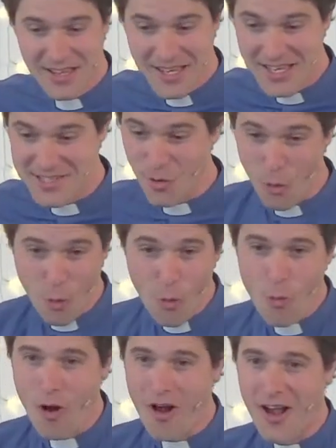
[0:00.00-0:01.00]
It's all
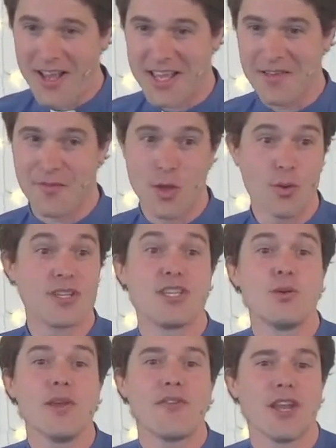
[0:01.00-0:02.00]
what I give you. Did
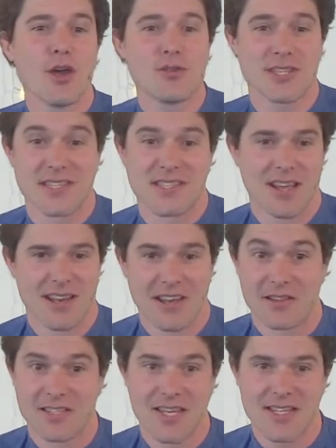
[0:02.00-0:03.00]
you even notice,
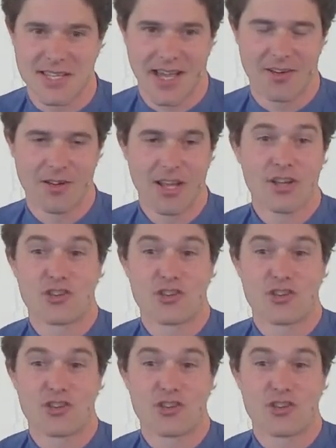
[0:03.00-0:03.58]
little detail,